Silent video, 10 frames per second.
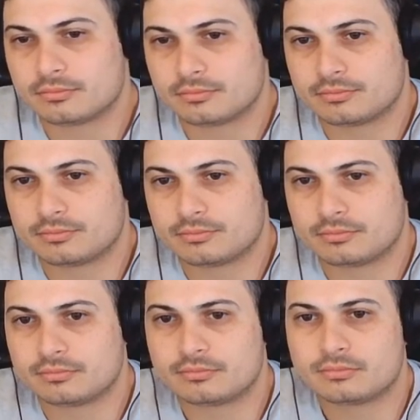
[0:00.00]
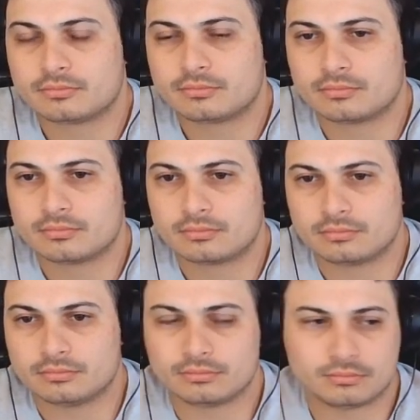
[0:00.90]

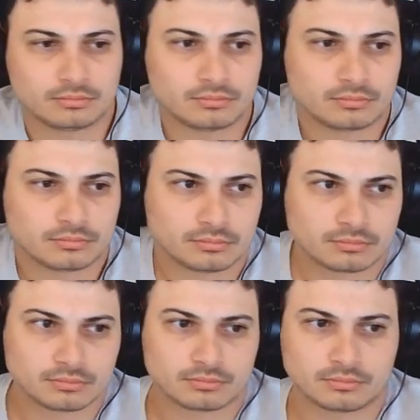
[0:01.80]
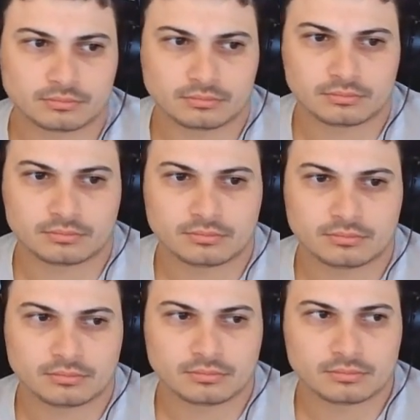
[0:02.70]

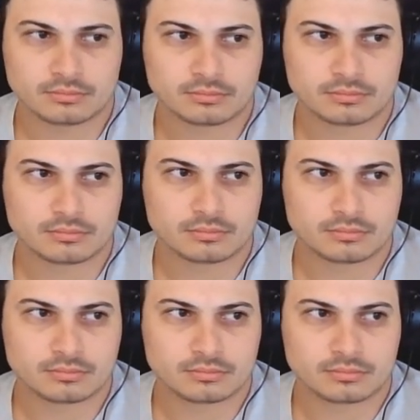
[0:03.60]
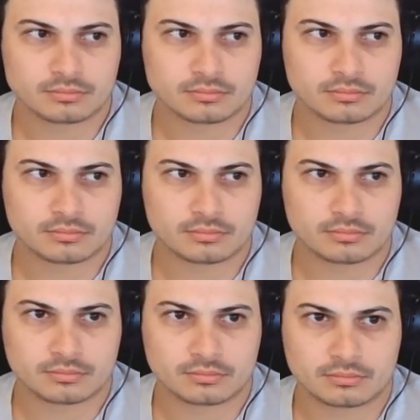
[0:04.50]

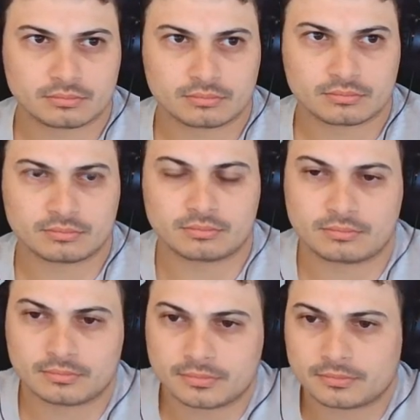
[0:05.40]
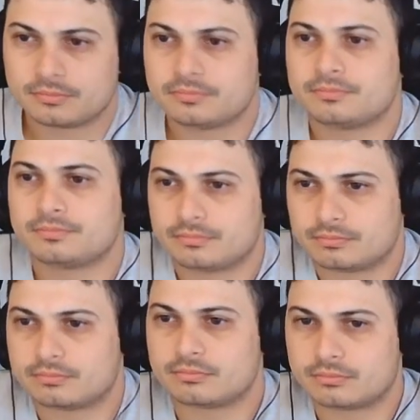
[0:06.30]

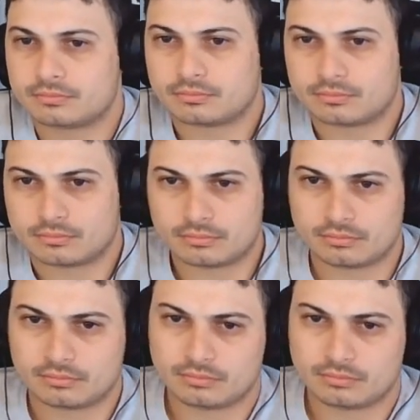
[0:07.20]
This person isn't speaking.